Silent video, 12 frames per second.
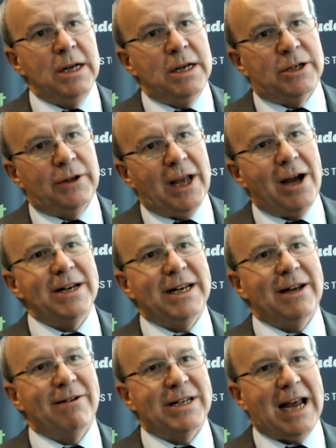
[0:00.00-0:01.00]
So the
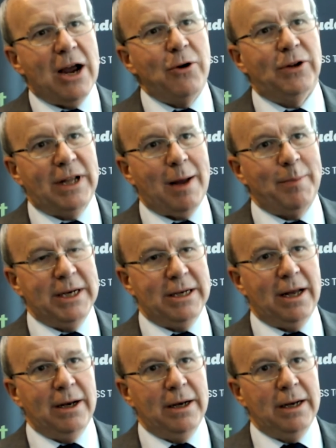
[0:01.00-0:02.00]
idea is, how could that be
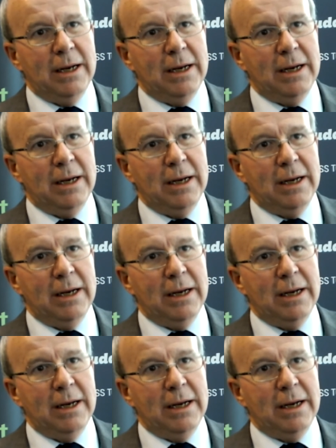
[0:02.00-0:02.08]
done?